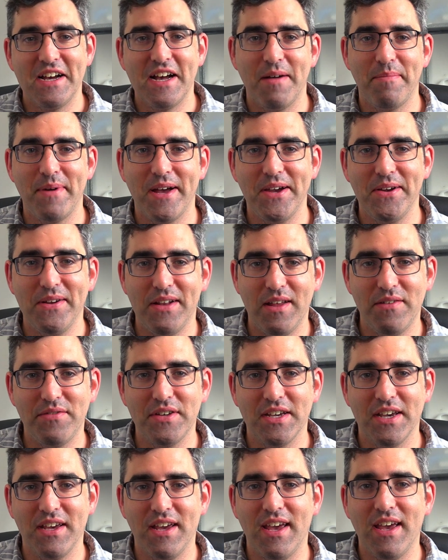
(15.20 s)
about
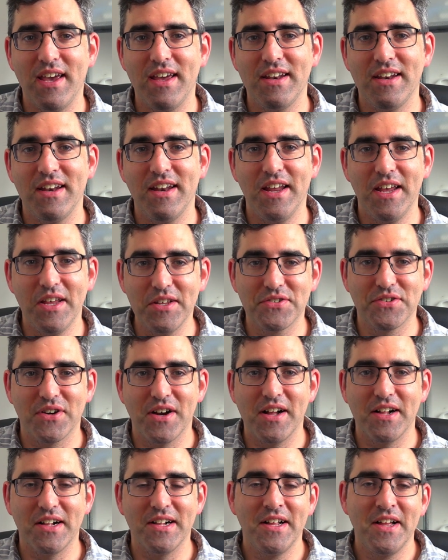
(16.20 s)
living in
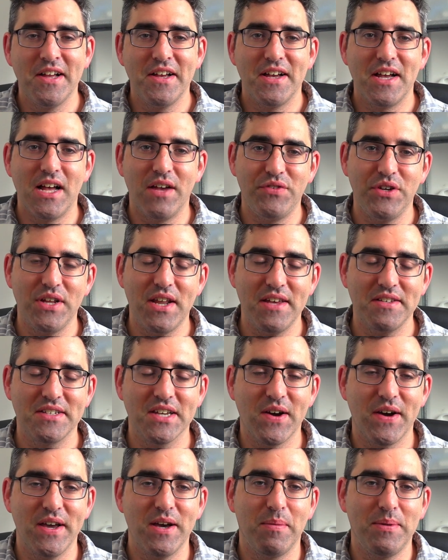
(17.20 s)
Israel. A few days
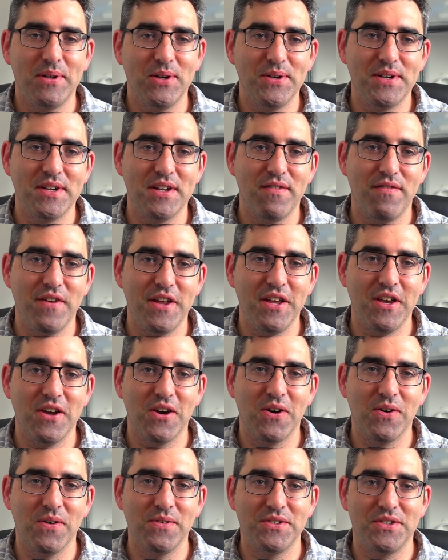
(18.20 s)
ago, I uploaded a
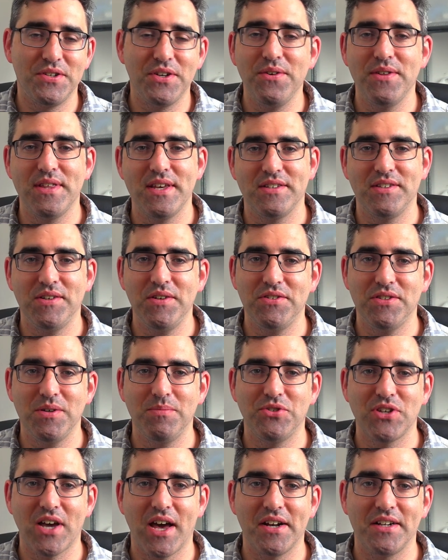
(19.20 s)
video to this
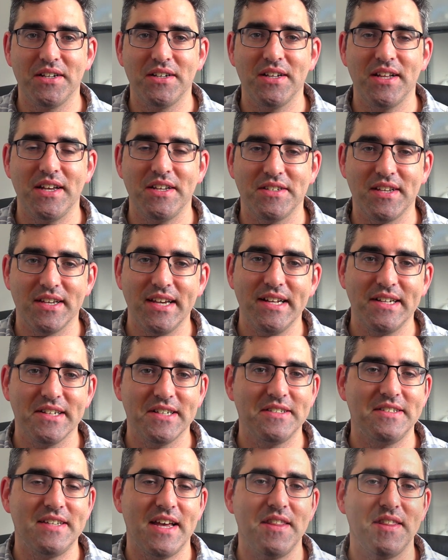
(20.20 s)
YouTube channel
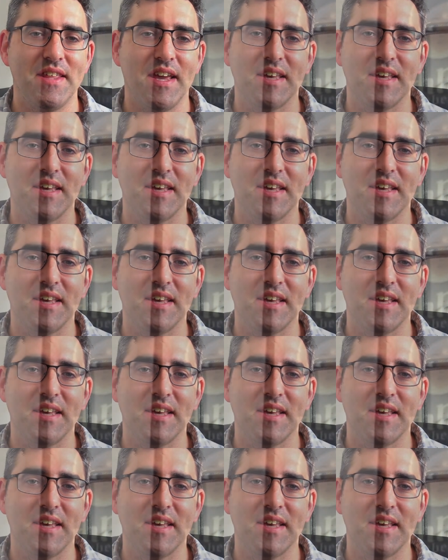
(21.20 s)
entitled 10